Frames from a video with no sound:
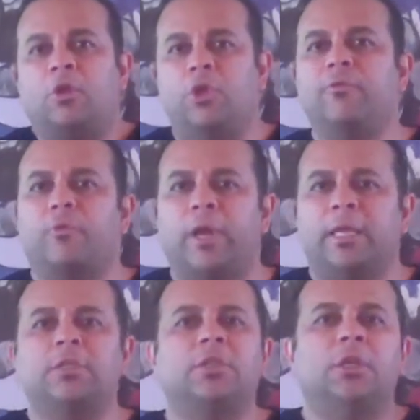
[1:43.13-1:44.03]
You've
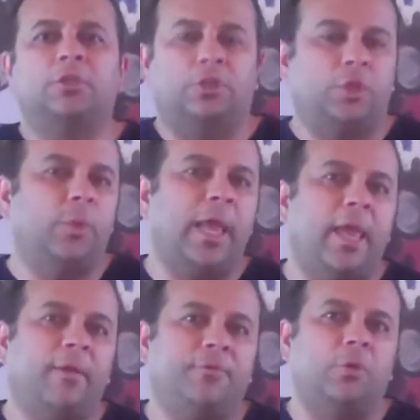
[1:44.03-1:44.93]
raised to
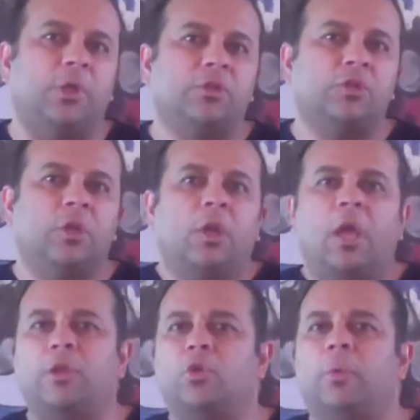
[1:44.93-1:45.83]
2.5 units
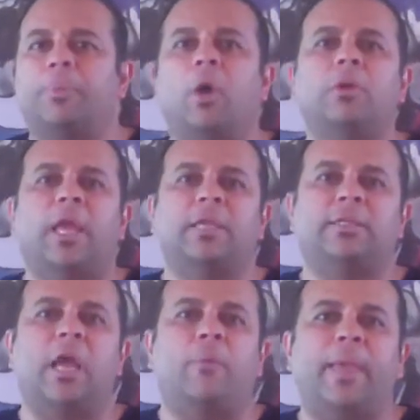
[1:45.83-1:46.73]
and your opponent
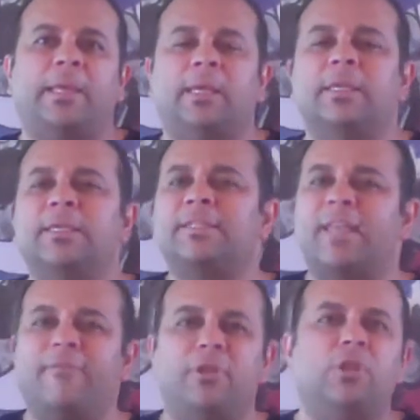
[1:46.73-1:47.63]
has now made it
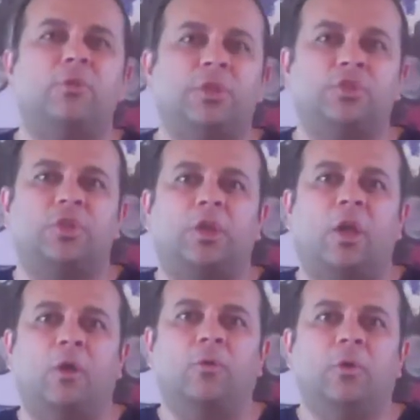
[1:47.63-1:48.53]
7 units to
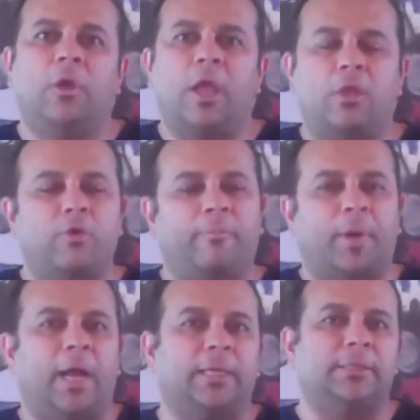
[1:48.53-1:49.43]
go and you have
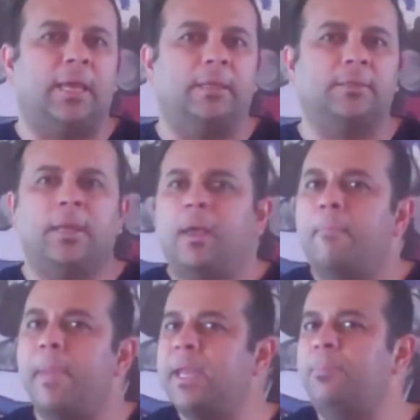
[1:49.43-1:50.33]
pocket tens.
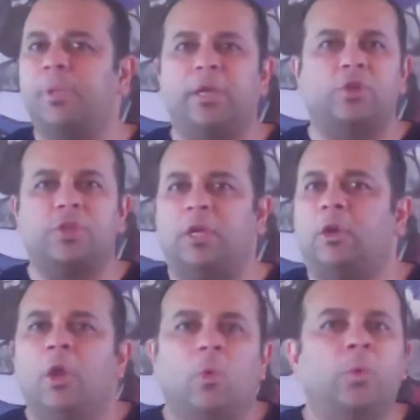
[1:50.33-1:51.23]
Many players
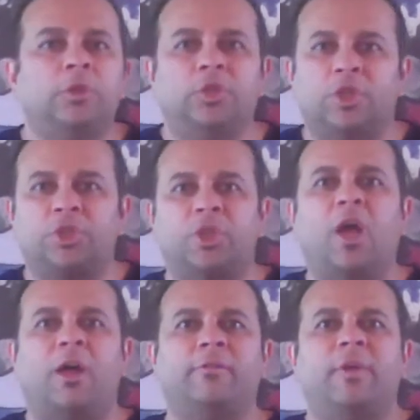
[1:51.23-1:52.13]
there will just
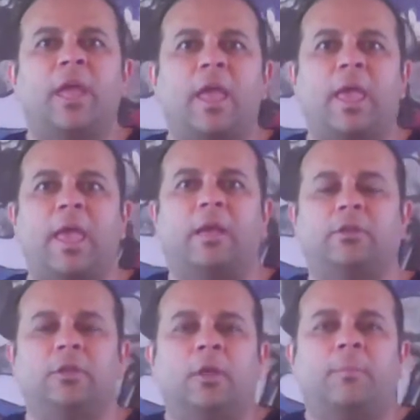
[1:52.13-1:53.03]
shove
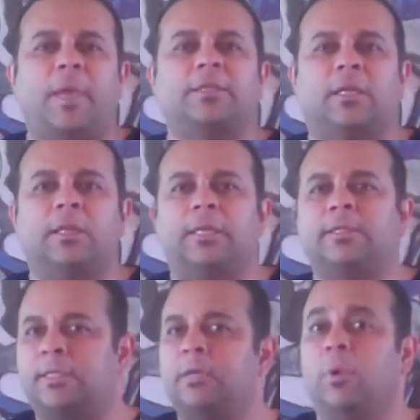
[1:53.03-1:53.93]
and basically
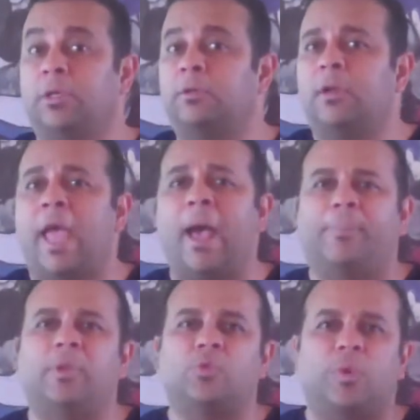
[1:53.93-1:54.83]
see what
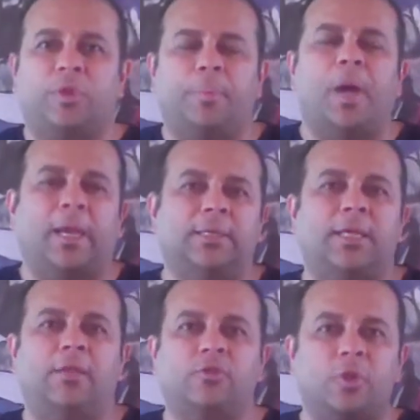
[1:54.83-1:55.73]
happens with their pocket
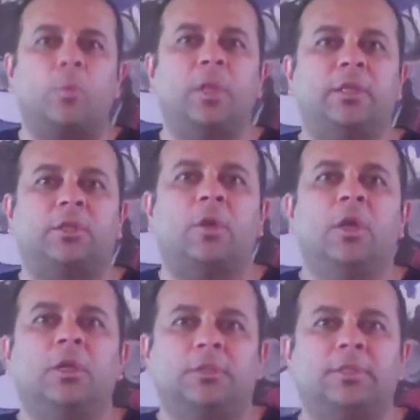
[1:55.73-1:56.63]
tens. They're willing to
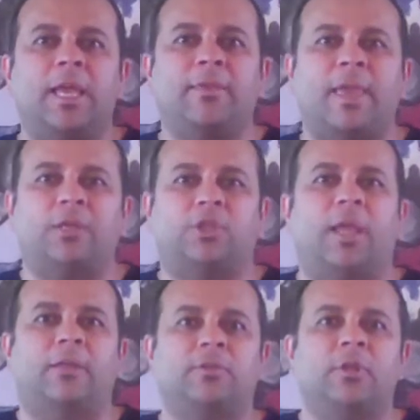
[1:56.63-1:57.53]
take that
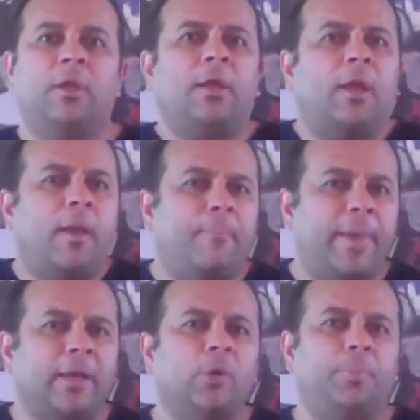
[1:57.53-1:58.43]
chance. A
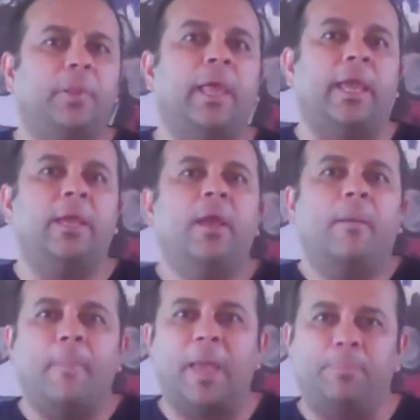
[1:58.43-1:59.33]
better play
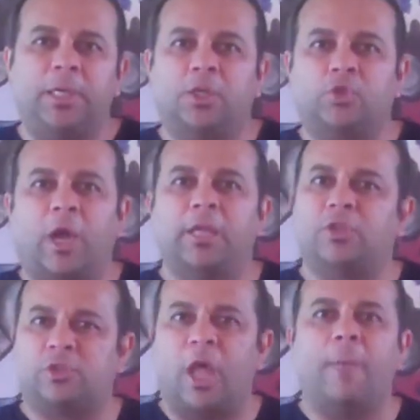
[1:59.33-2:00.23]
might be to try a
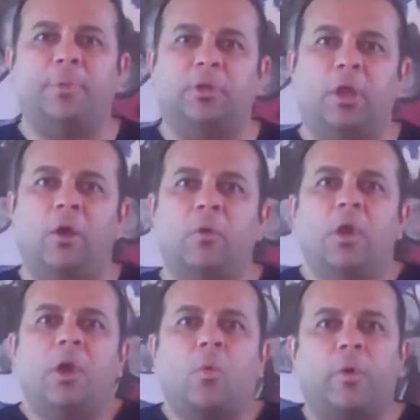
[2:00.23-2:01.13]
stop and go,
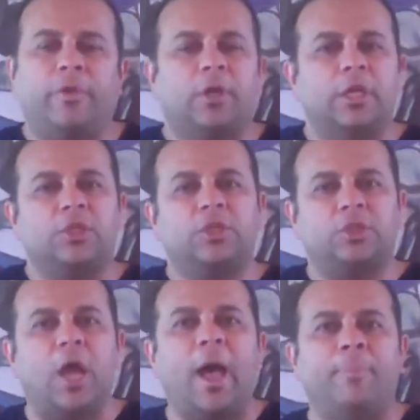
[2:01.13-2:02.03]
where they're going to
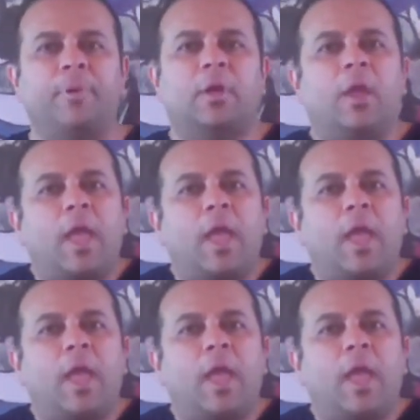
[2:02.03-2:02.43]
stop